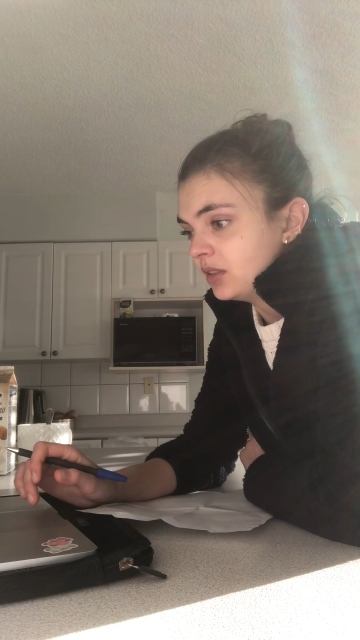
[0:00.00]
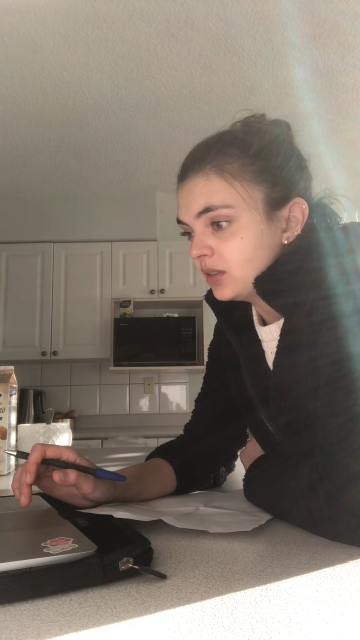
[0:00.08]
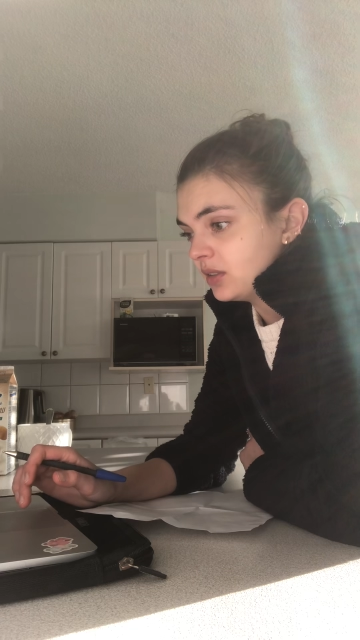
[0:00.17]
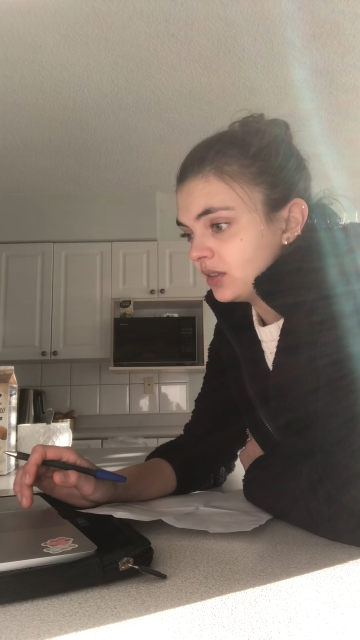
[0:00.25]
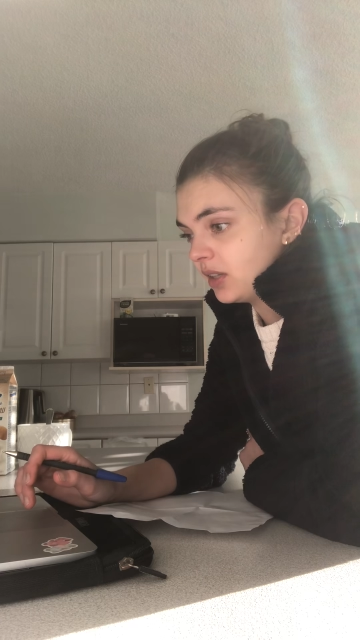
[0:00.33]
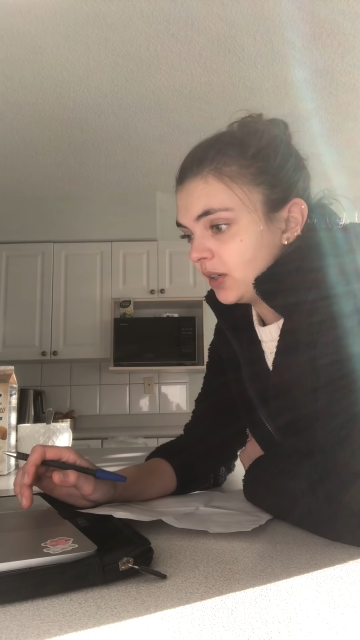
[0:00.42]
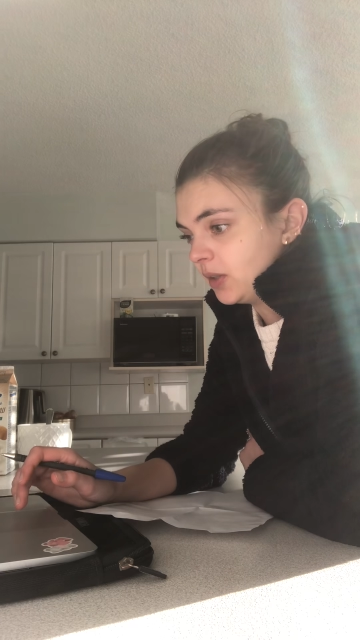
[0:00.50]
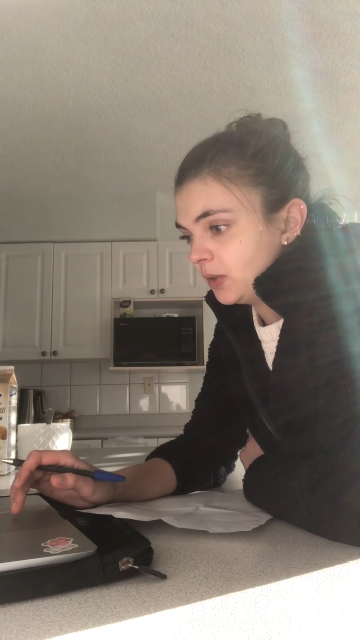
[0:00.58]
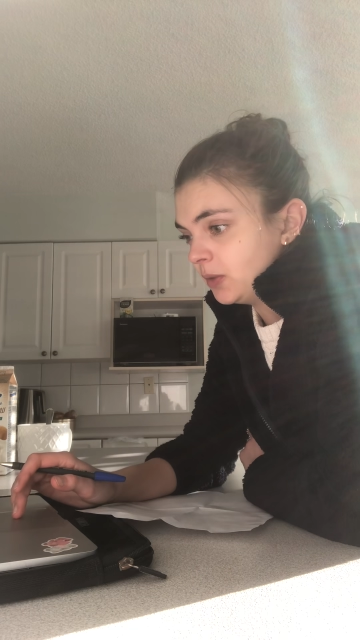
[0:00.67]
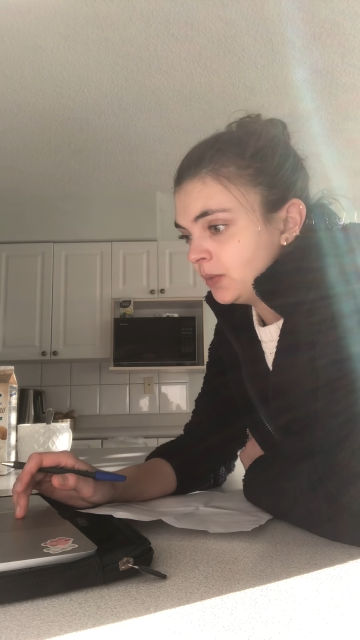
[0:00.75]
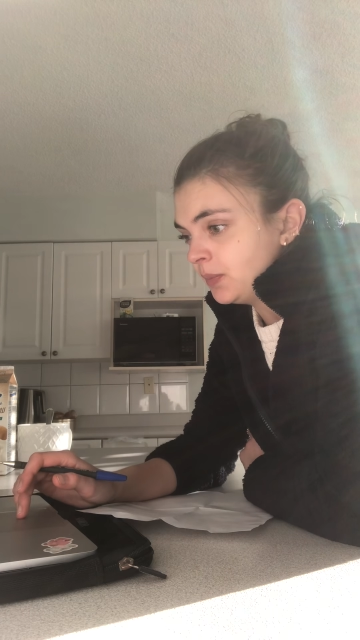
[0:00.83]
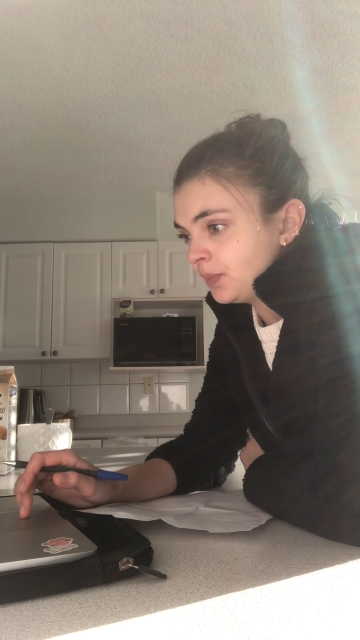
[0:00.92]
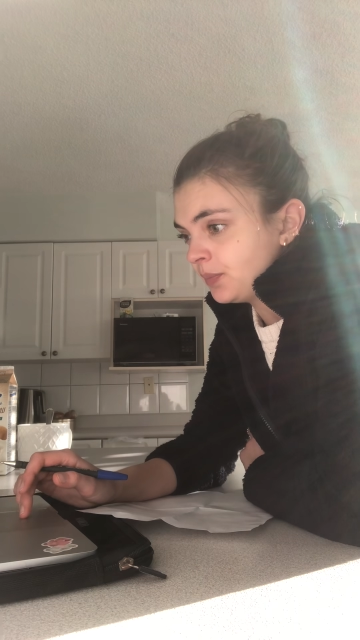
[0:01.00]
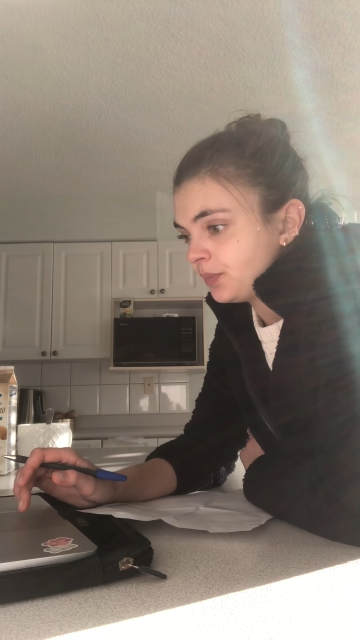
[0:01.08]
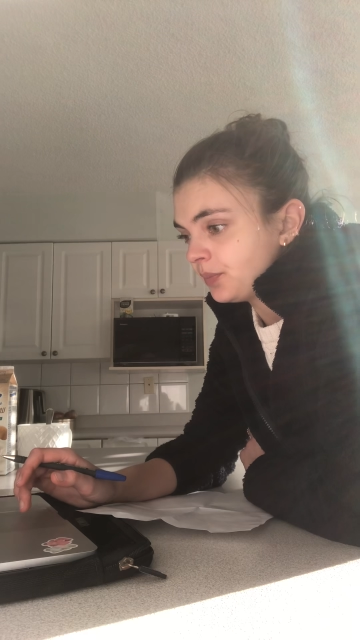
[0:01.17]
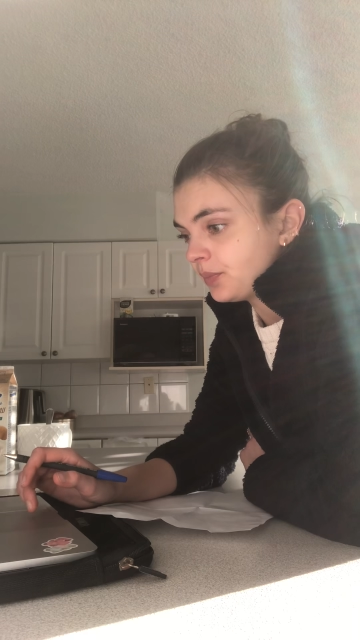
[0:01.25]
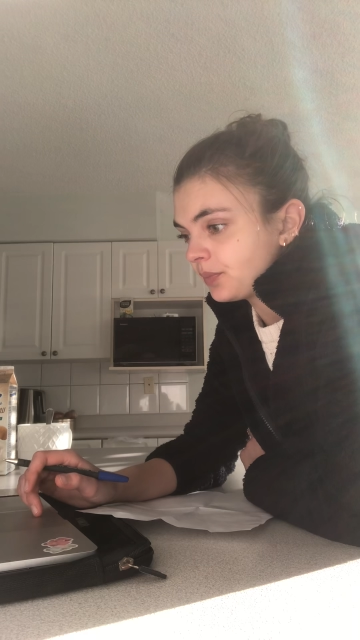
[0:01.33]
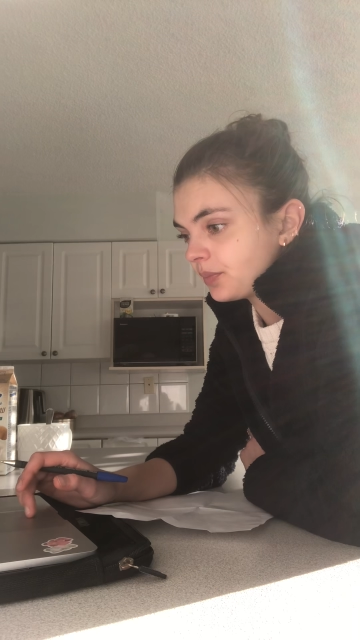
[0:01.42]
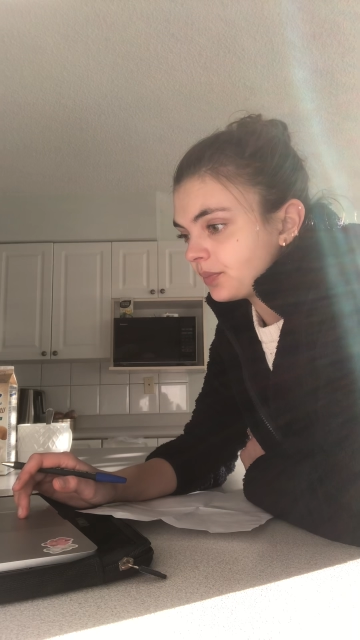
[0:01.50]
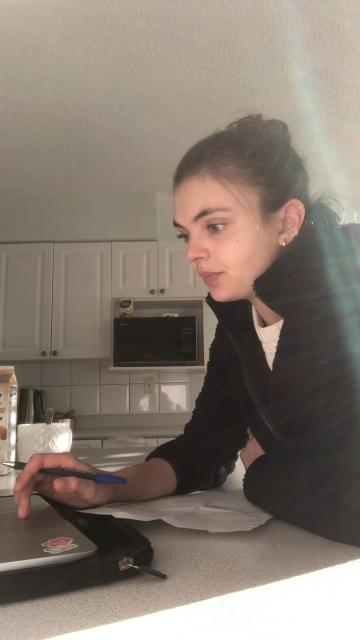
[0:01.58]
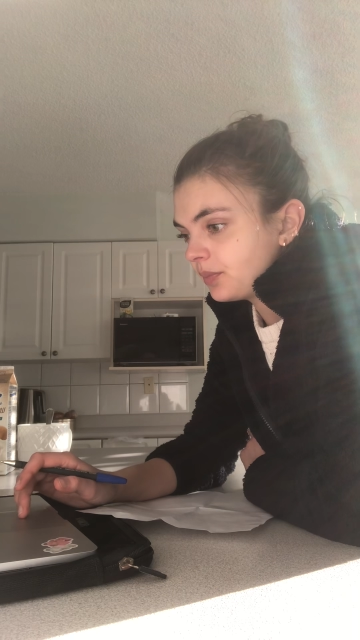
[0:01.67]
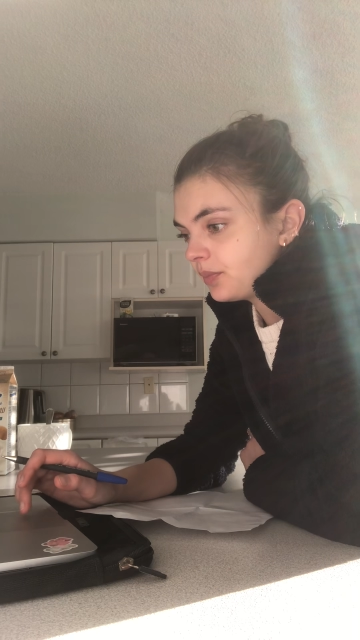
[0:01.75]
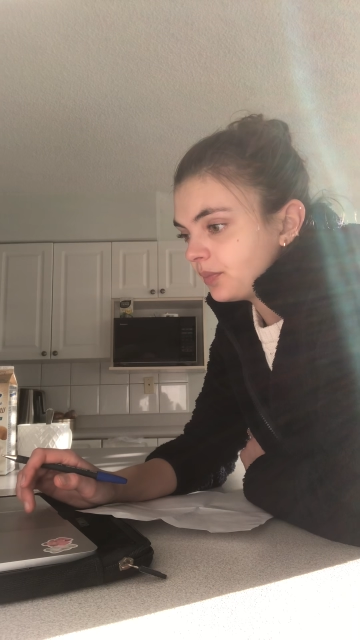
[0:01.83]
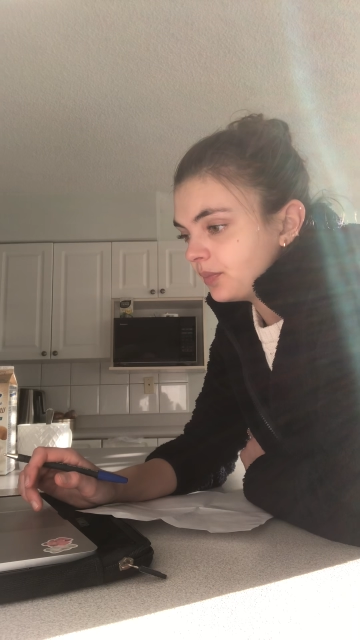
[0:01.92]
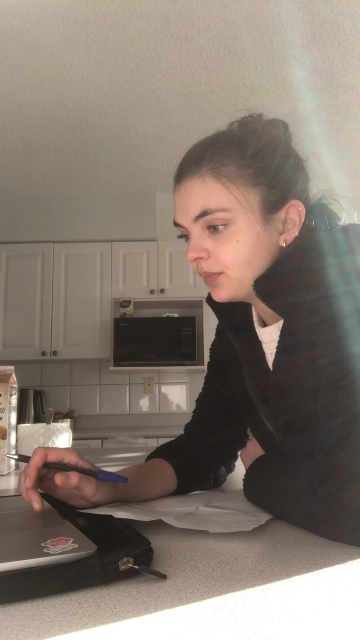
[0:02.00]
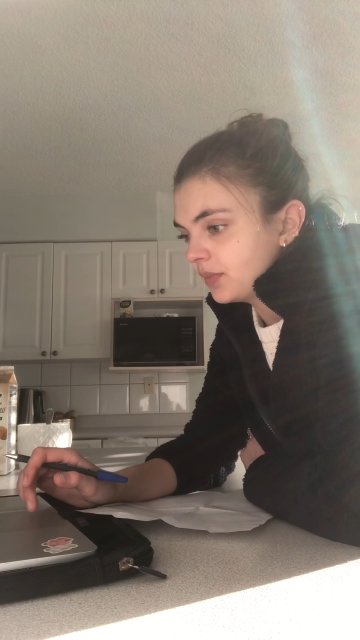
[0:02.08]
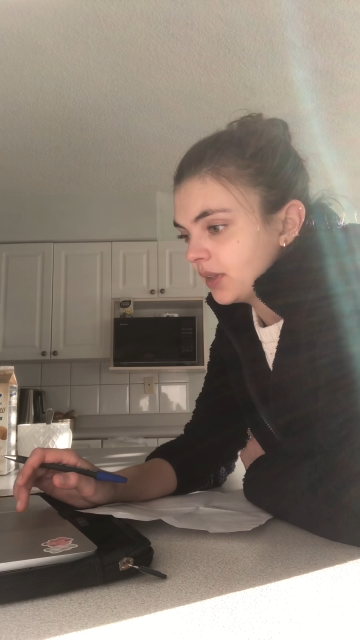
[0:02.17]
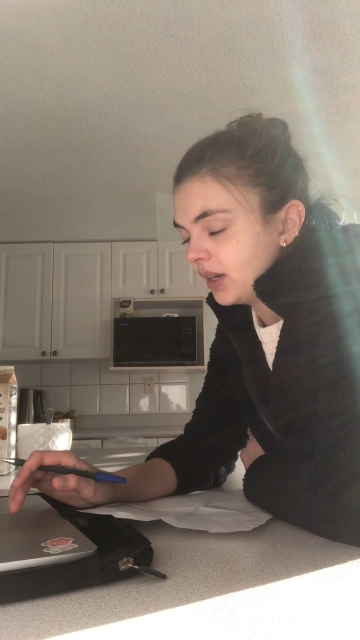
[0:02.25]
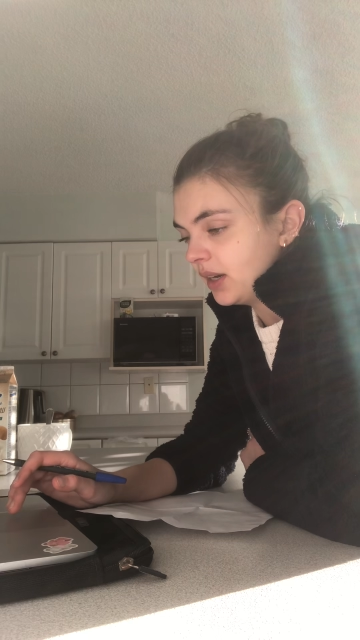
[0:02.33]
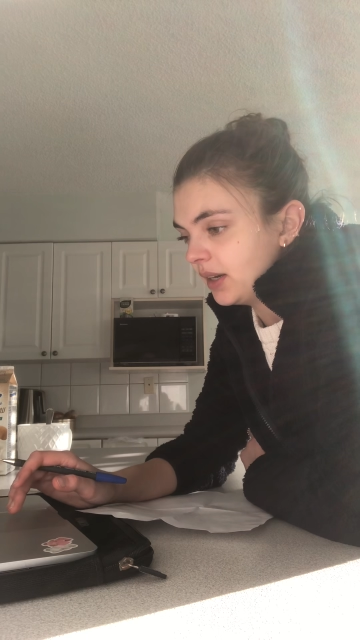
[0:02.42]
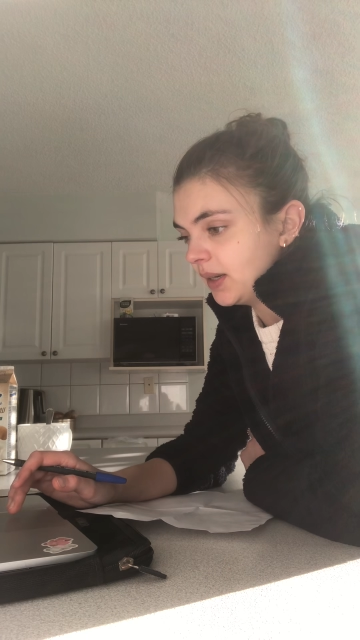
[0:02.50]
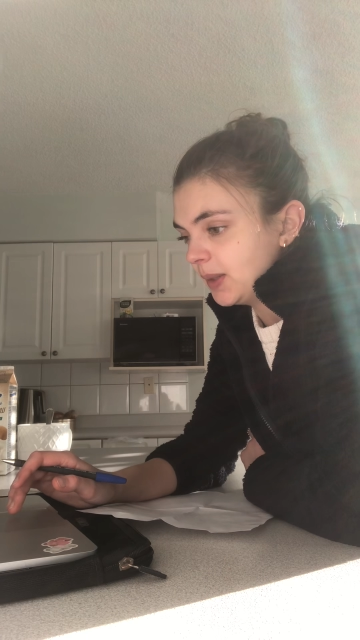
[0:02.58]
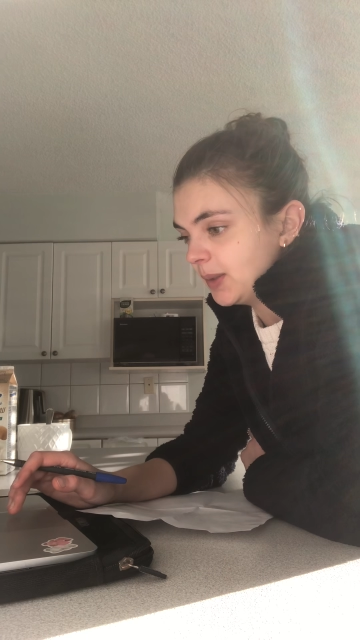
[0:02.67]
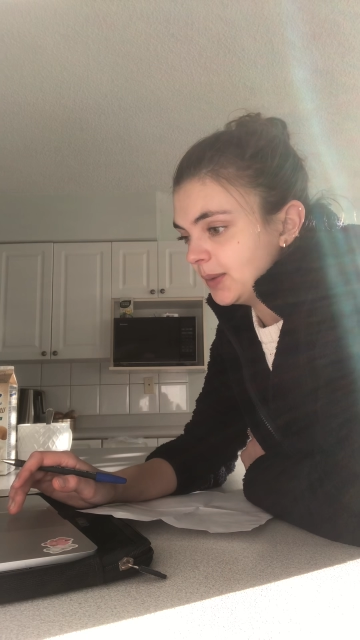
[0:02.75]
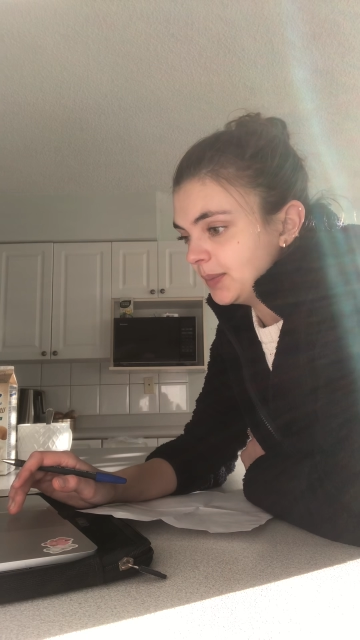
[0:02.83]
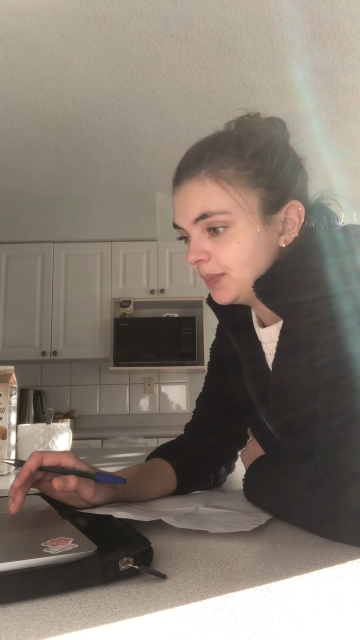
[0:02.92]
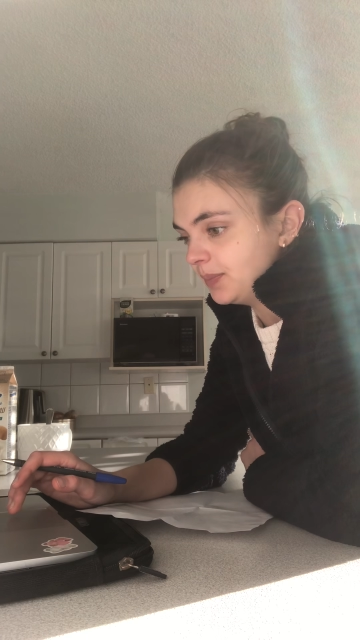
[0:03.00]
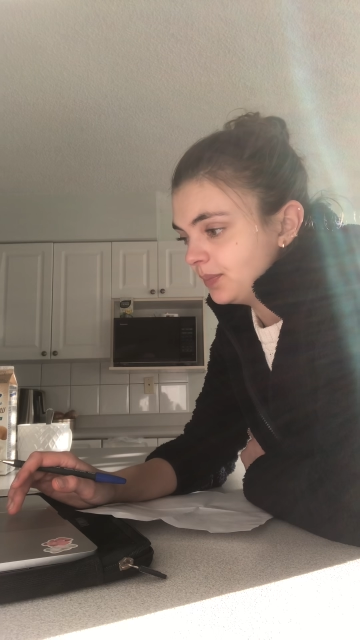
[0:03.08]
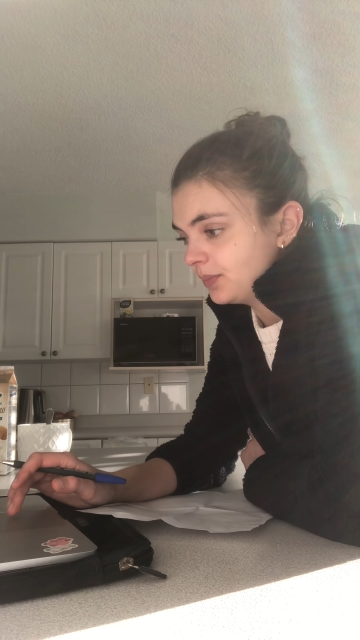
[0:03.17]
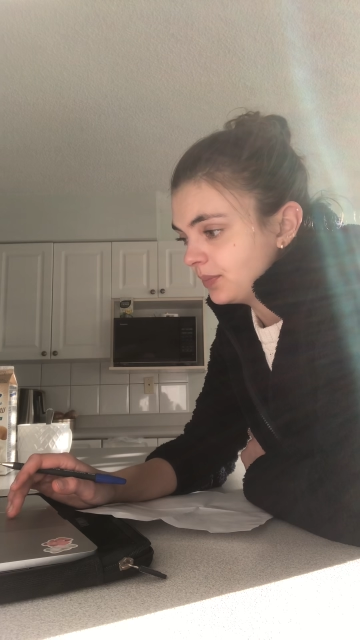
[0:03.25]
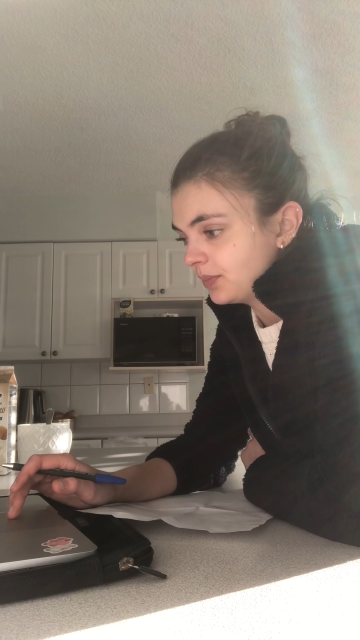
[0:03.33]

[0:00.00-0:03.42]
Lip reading: So, I'm